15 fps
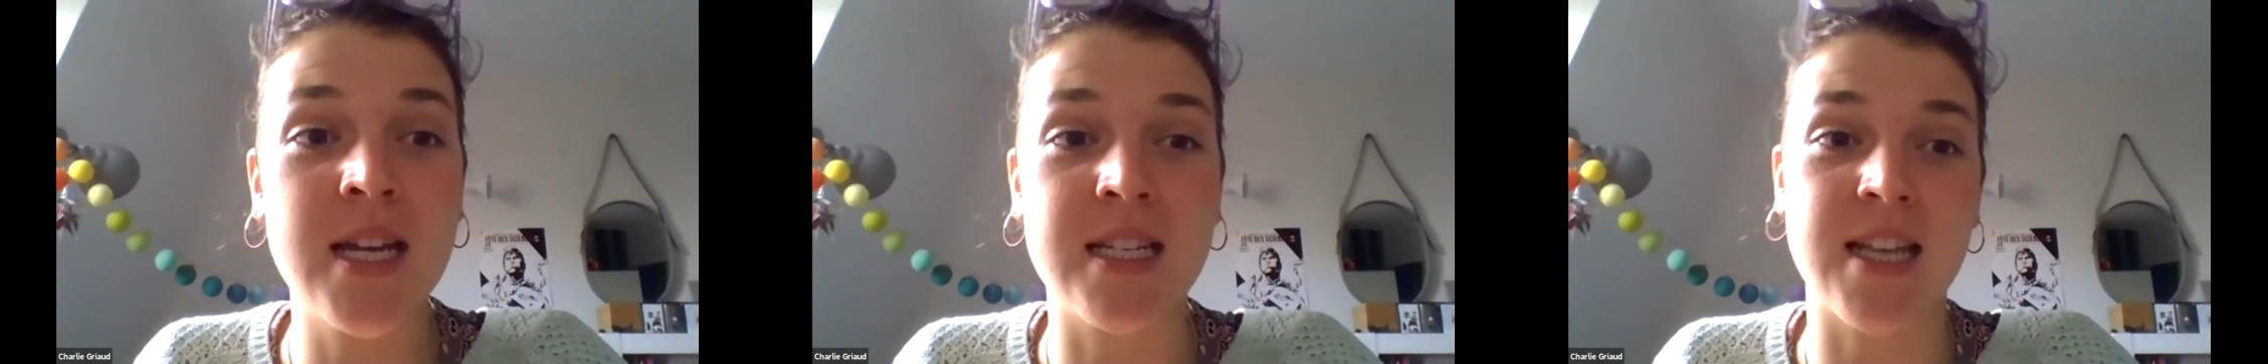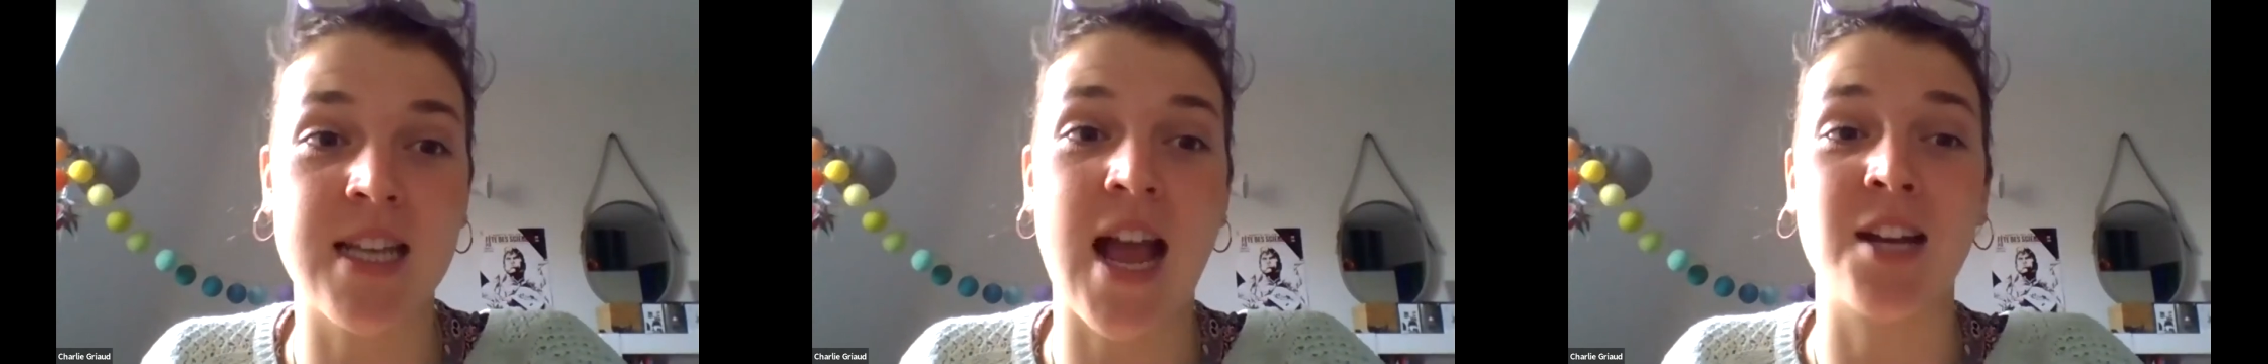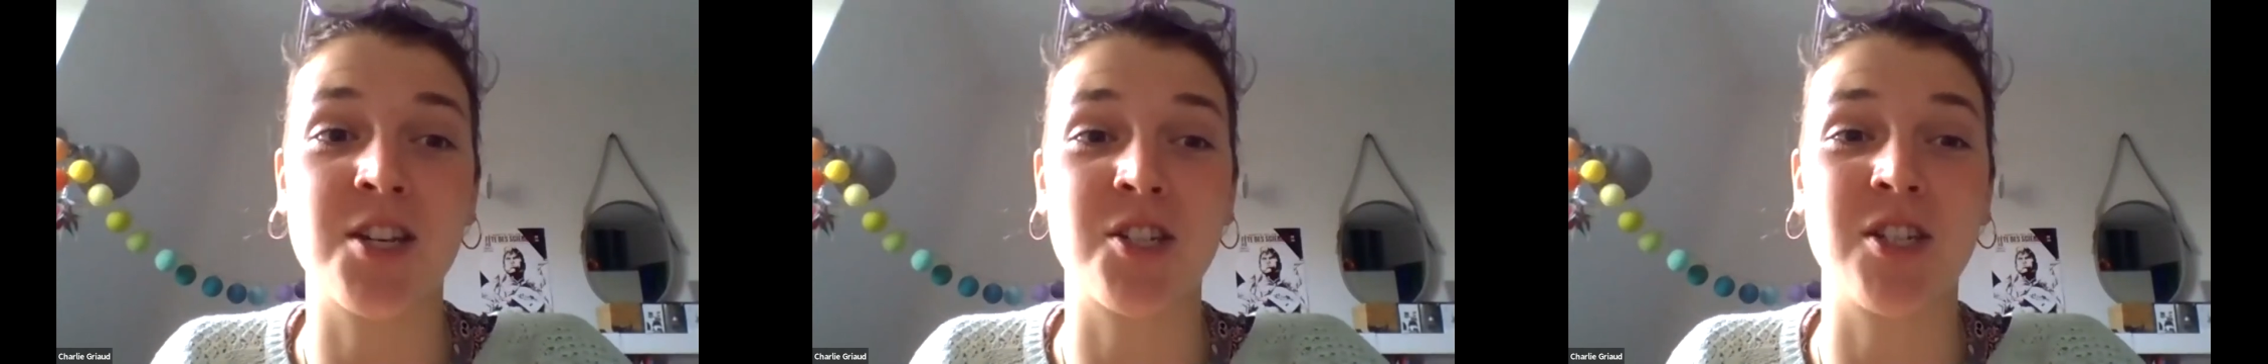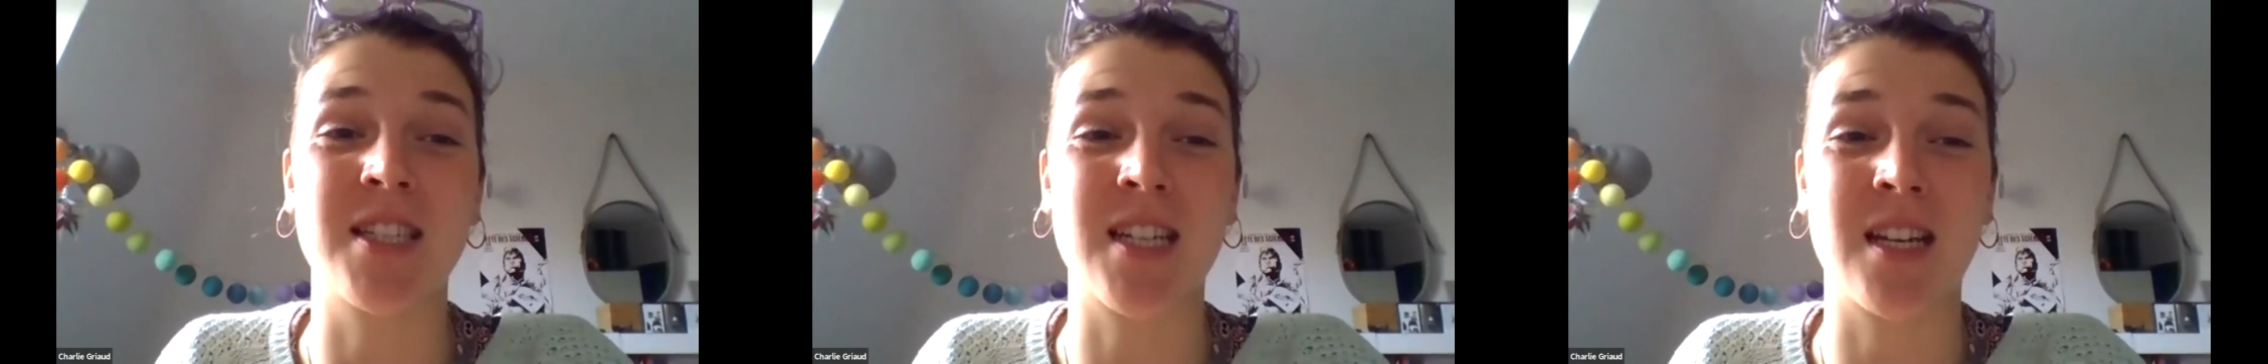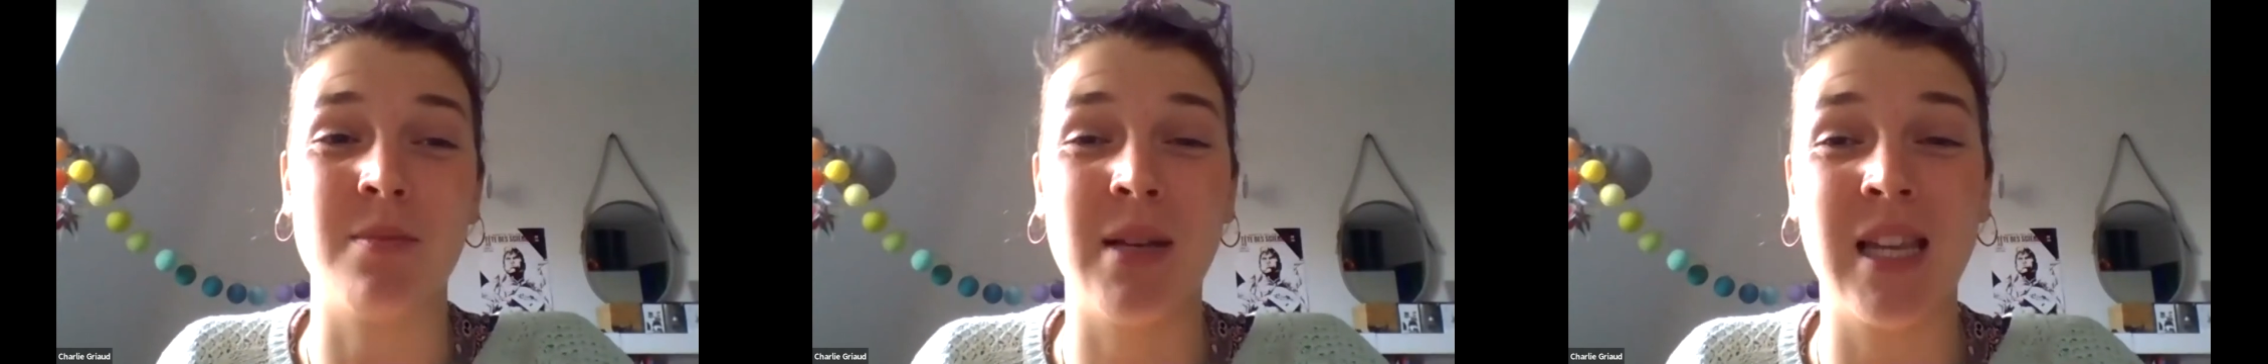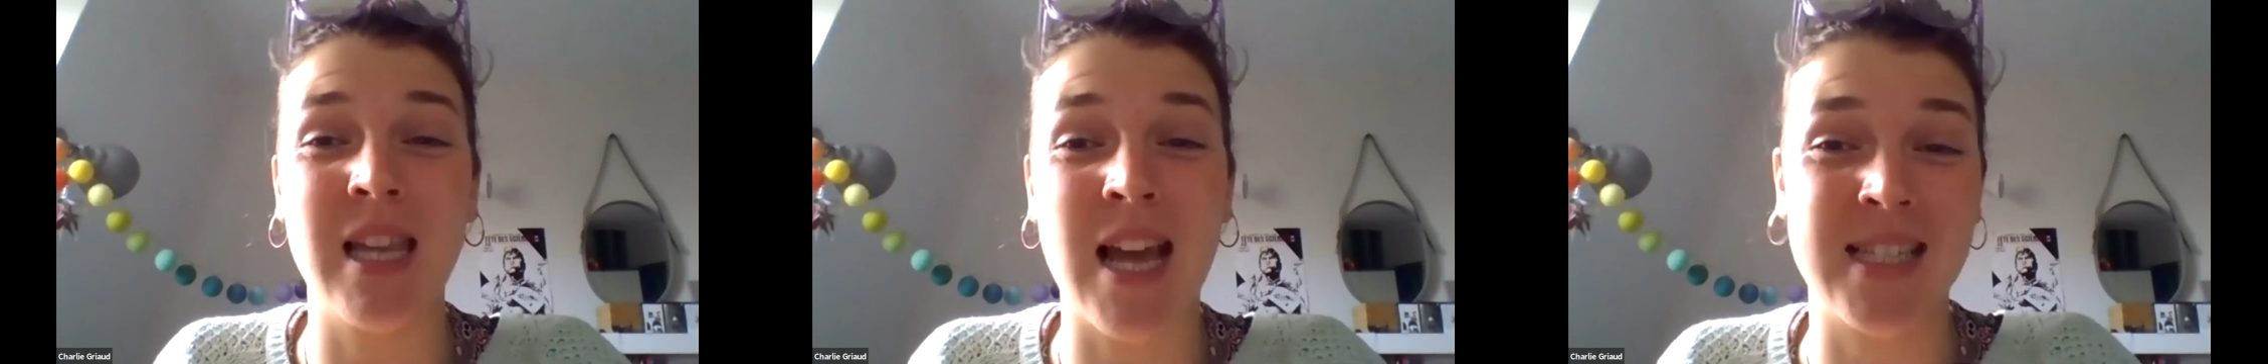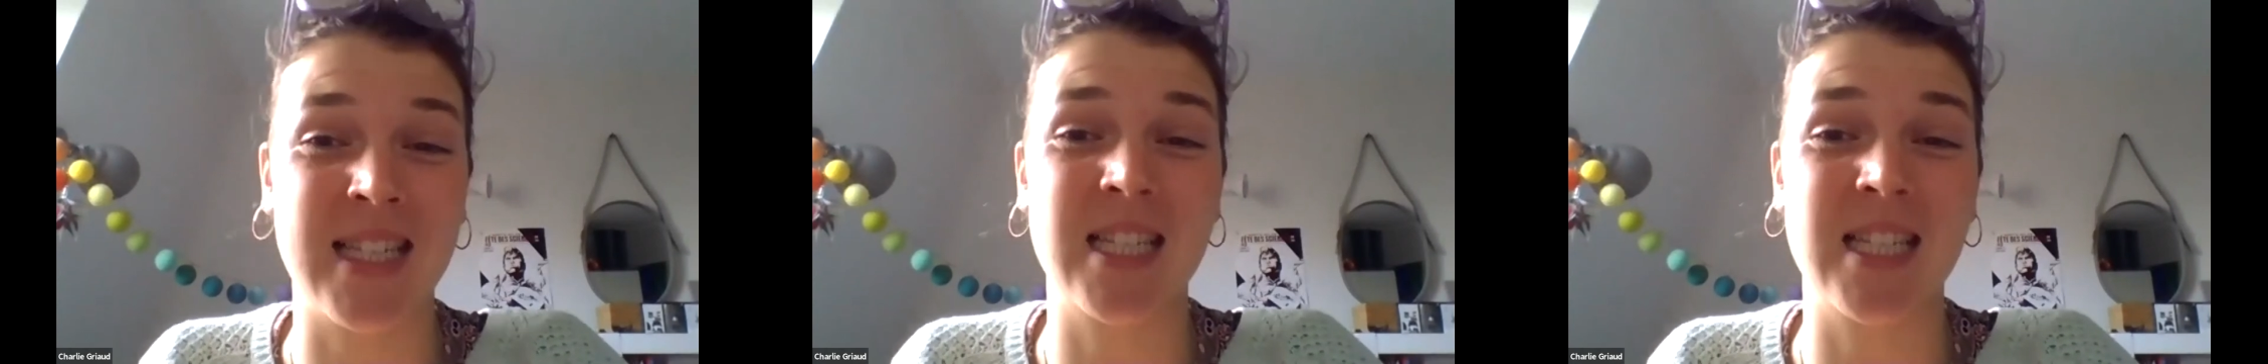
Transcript: is actually it's going to be less